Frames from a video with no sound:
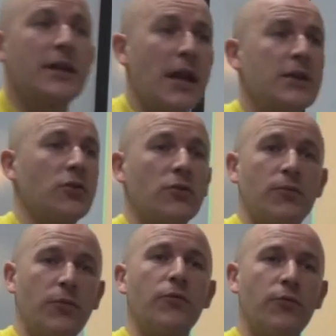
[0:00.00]
initial
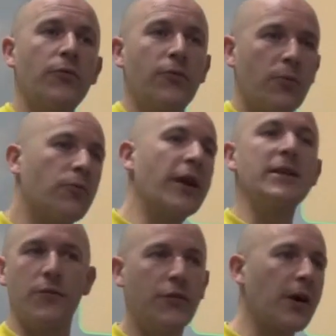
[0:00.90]

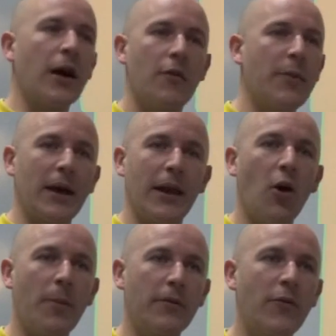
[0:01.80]
reason for kind of being a
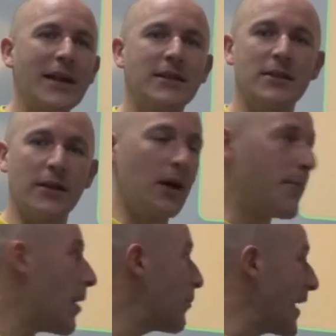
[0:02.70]
little bit reticent
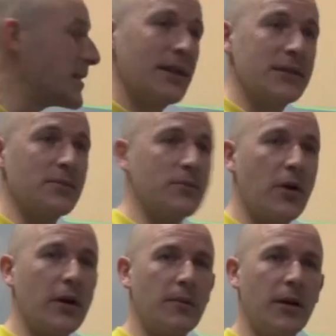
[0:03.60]
about Platonism,
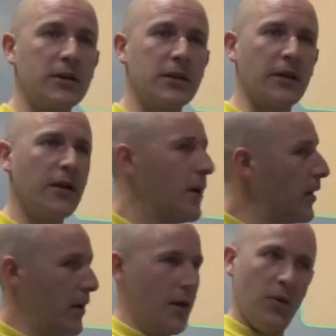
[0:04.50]
right? You might just think,
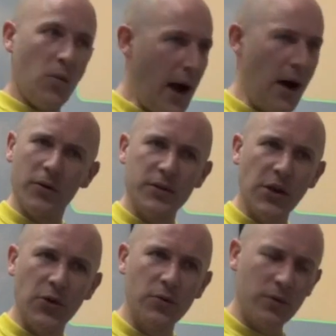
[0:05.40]
wow,
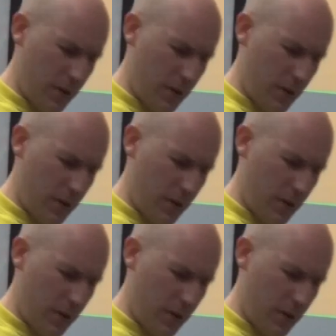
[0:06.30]
so